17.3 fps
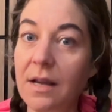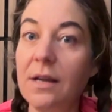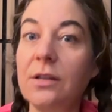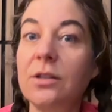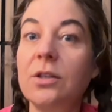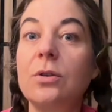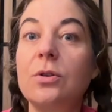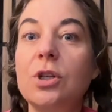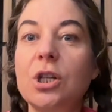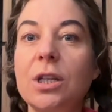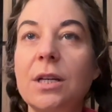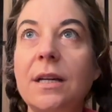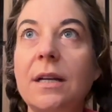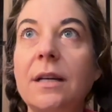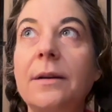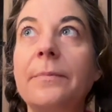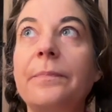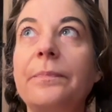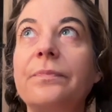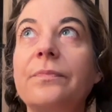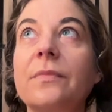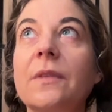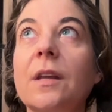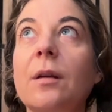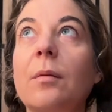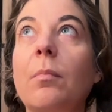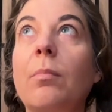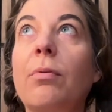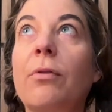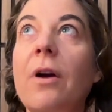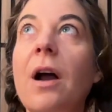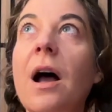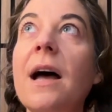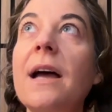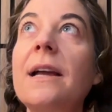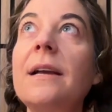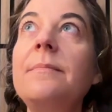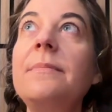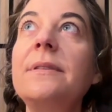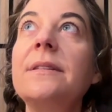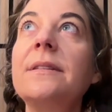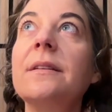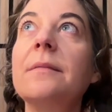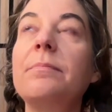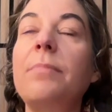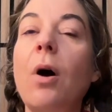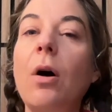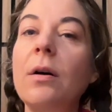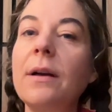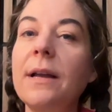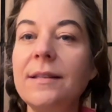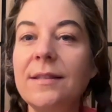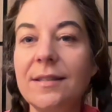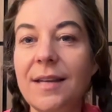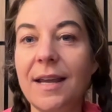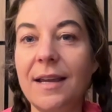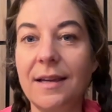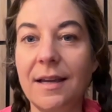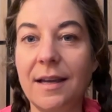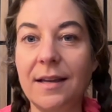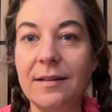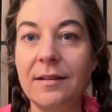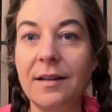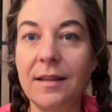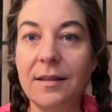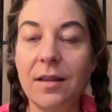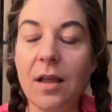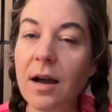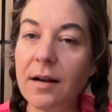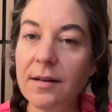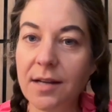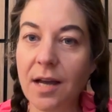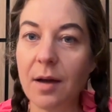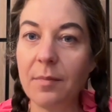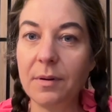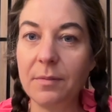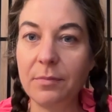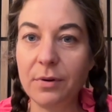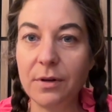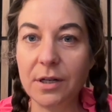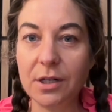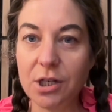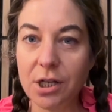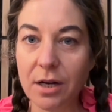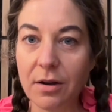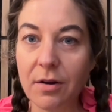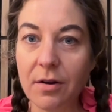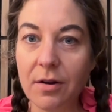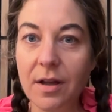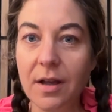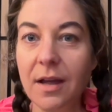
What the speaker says: So she bribes, Paul gets taken and locked up and put in jail.